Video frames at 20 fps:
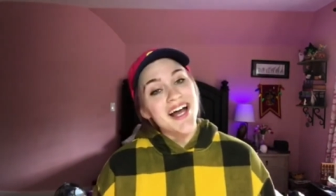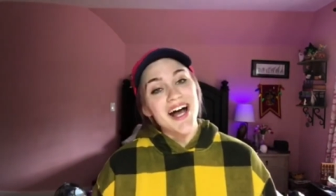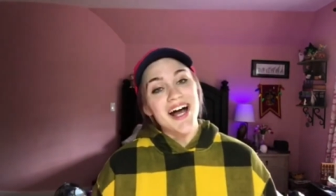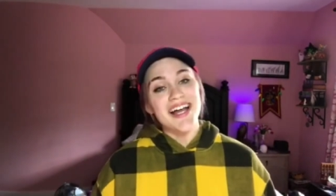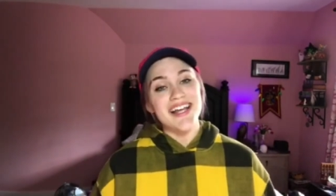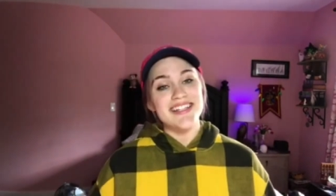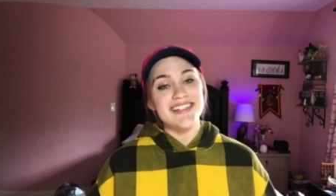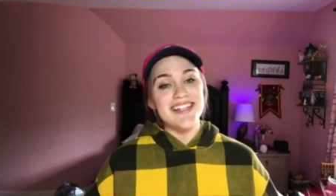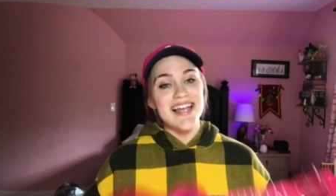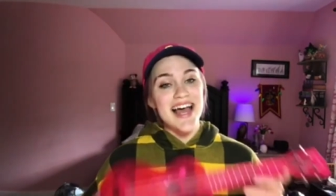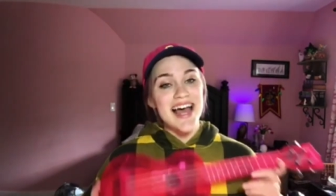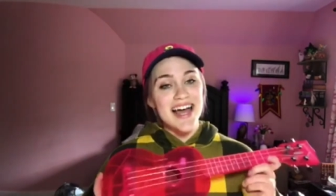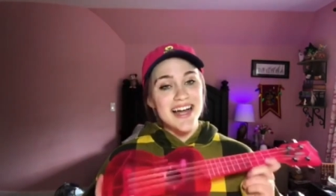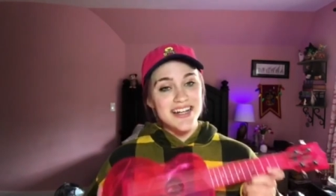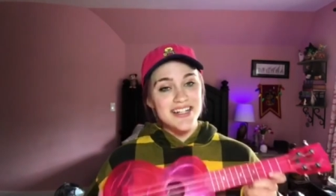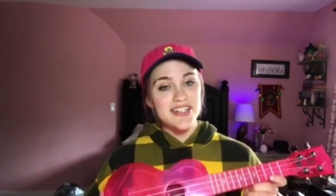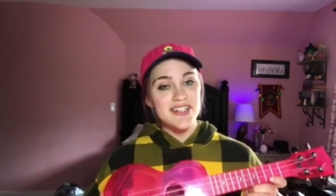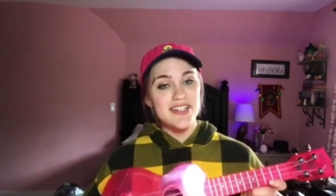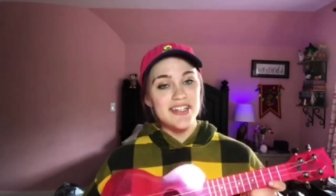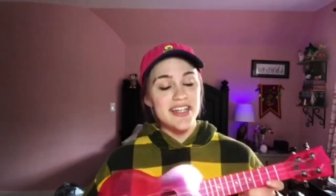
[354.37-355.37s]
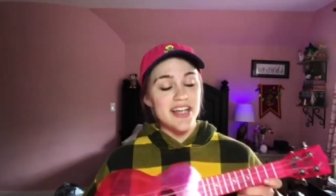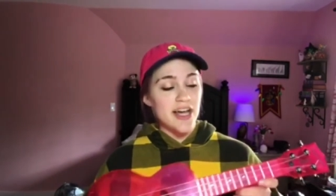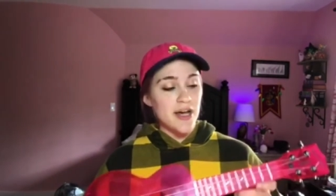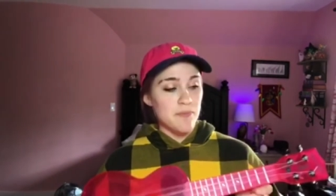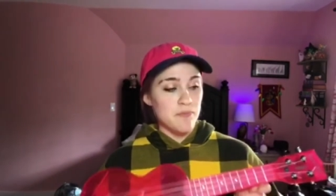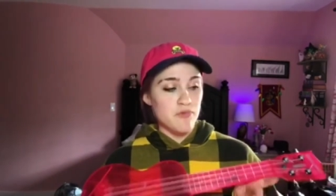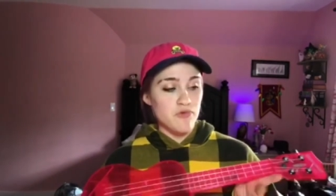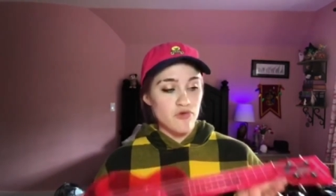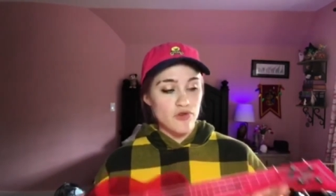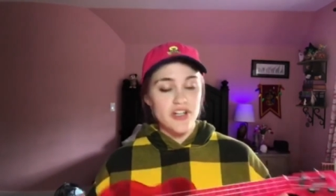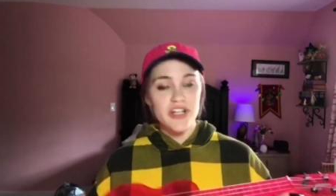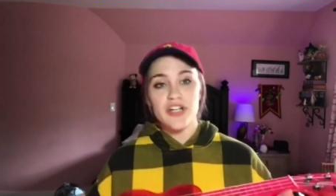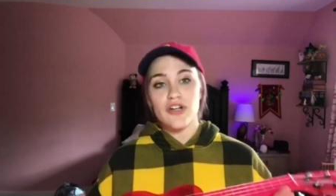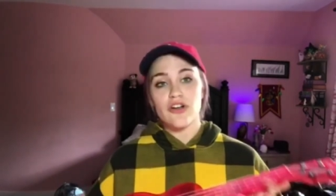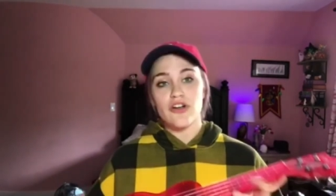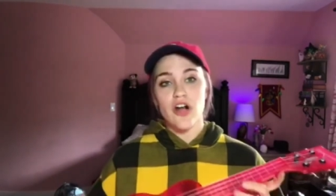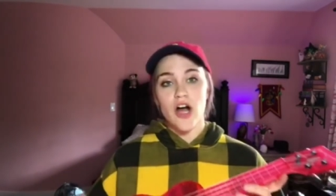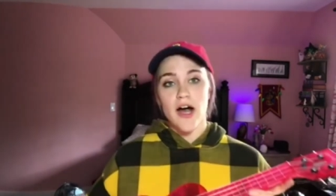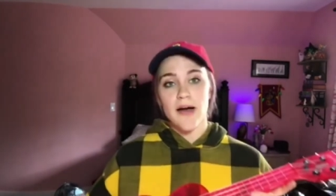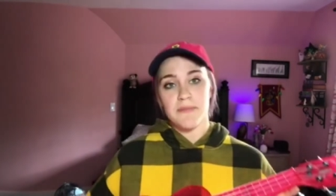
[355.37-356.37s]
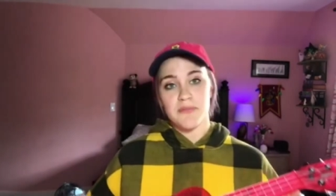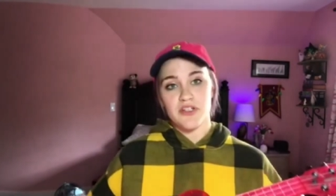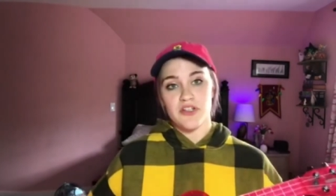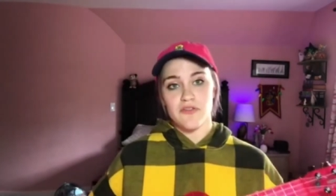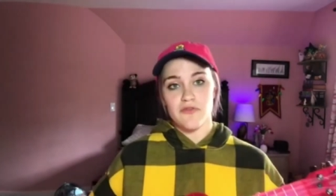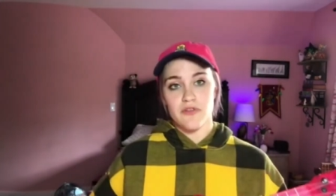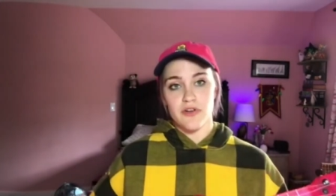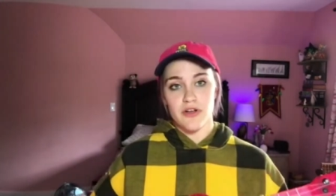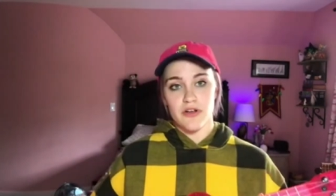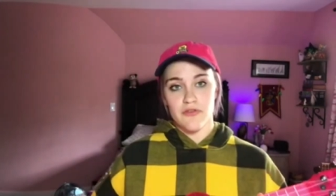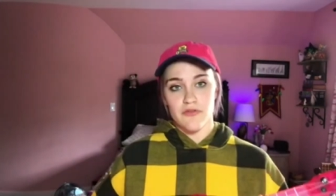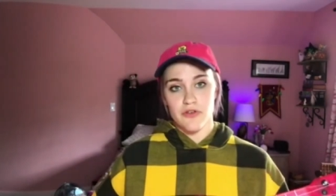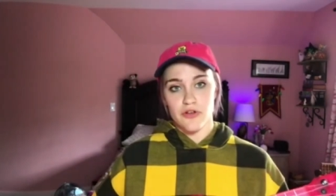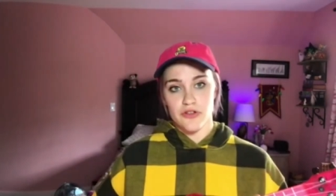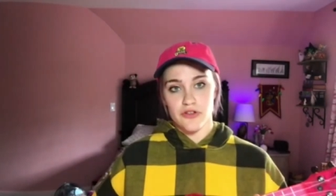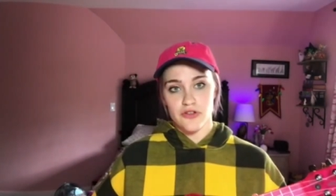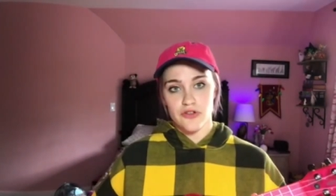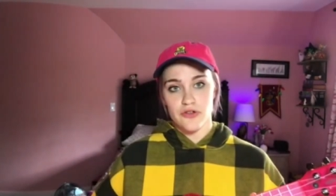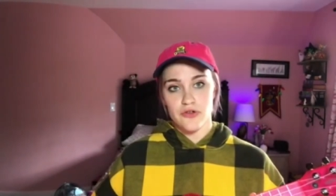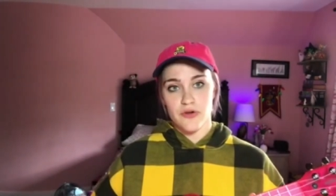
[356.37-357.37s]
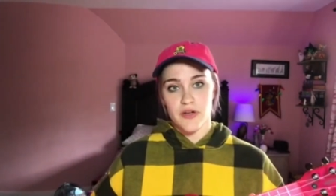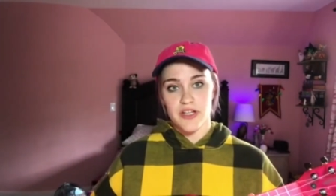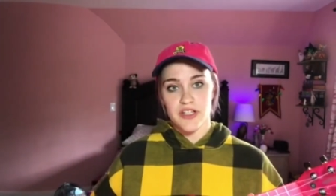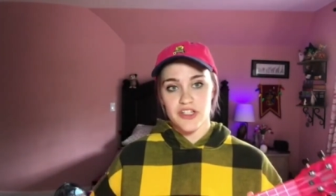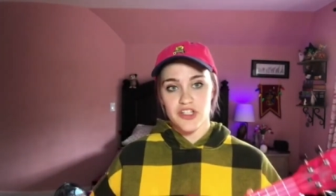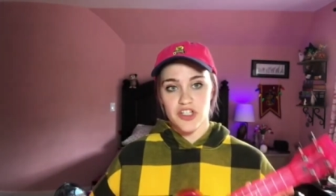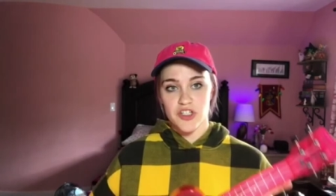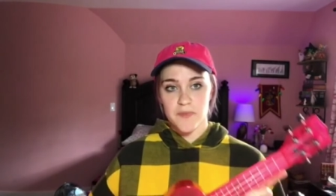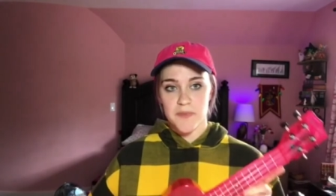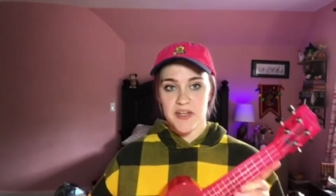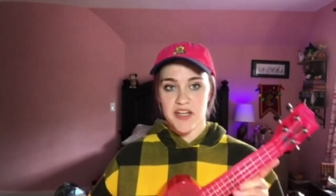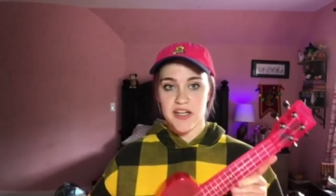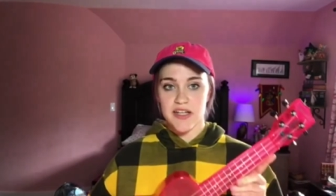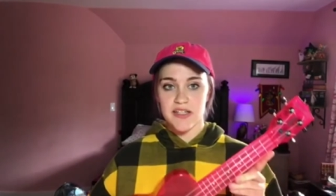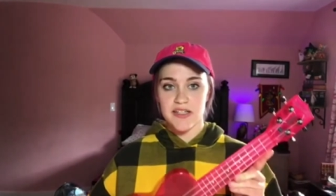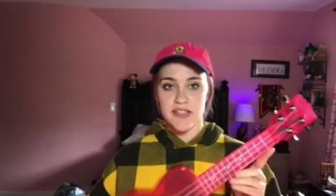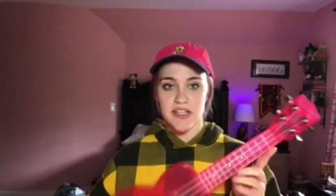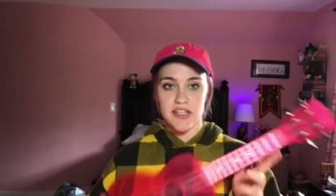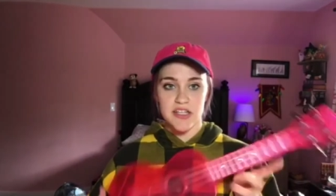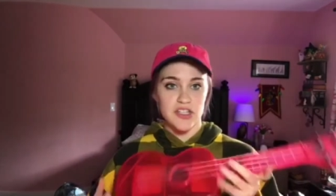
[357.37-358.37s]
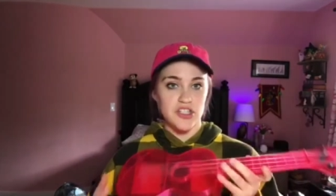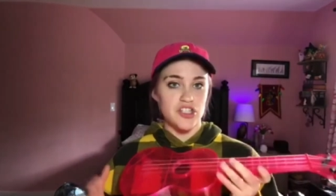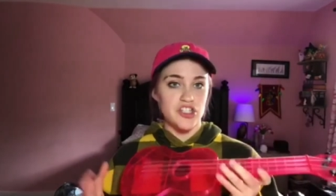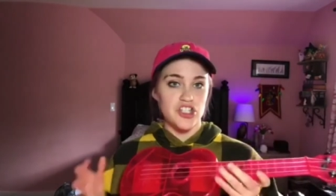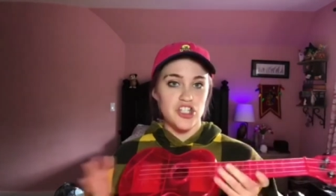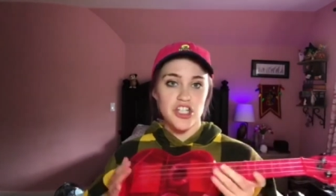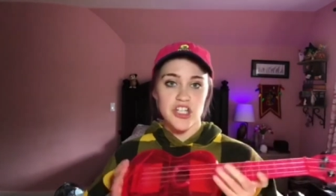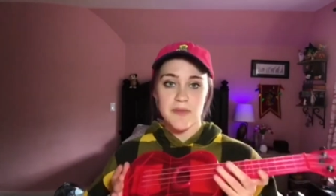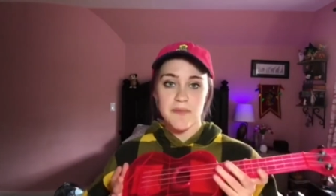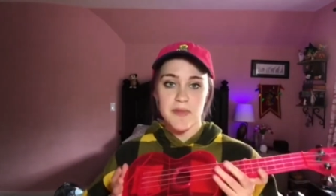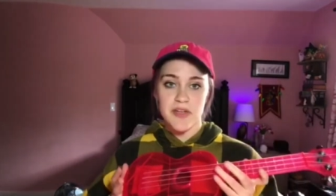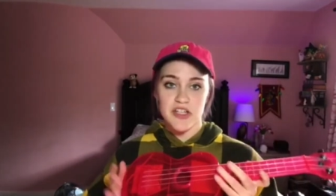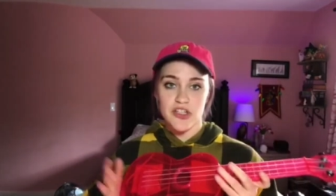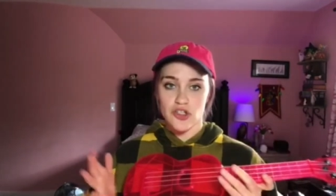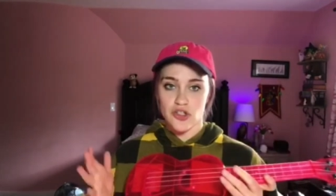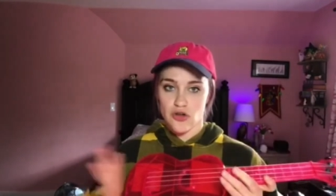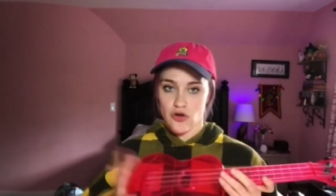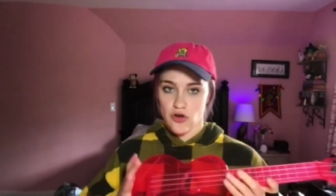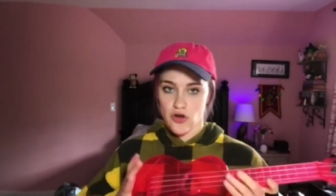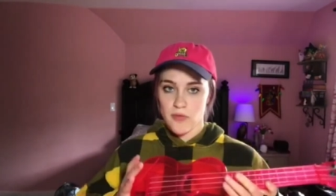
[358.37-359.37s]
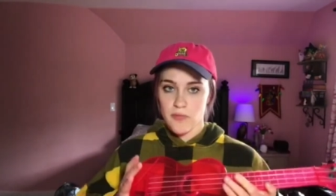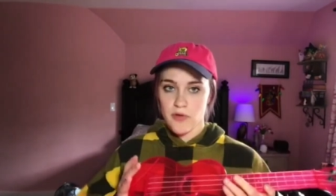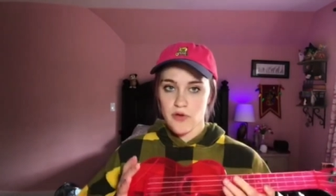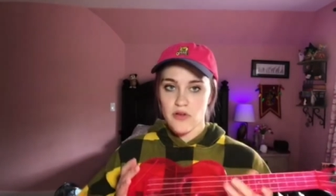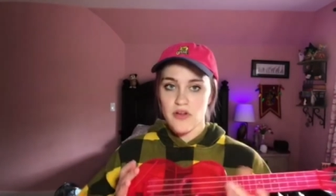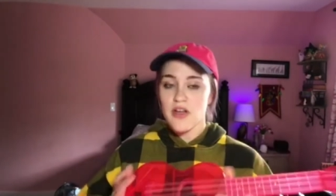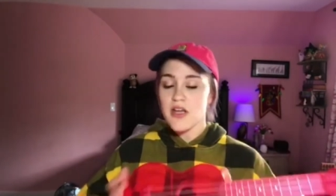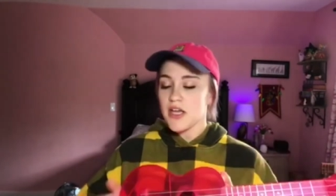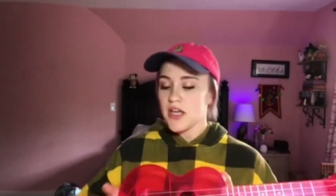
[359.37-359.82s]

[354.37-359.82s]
It's actually a pretty good option for your first choice just because it's cheap, it's durable.